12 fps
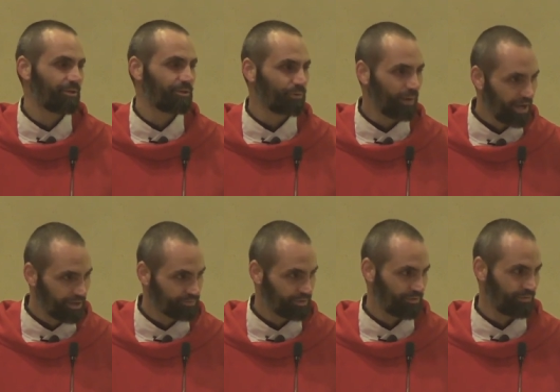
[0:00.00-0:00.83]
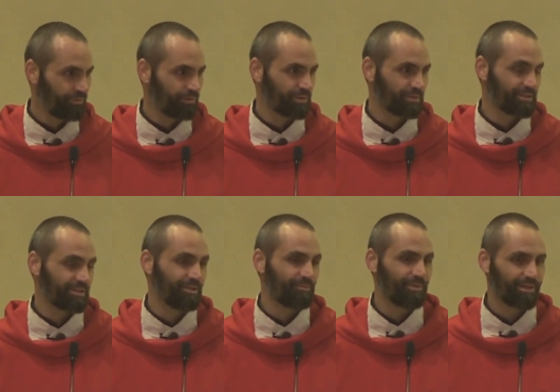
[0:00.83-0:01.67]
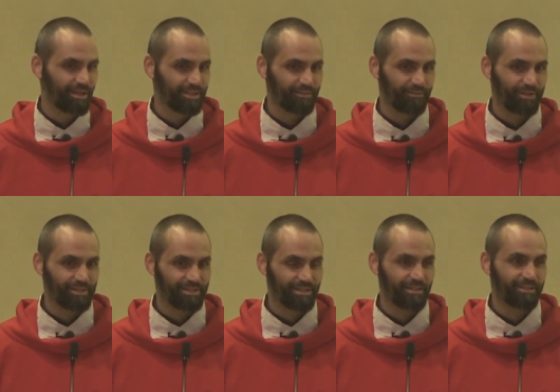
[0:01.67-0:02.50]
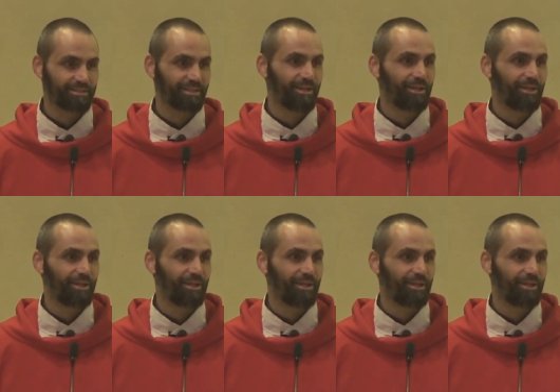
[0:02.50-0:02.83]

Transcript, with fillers: crowned with thorns because of our sins.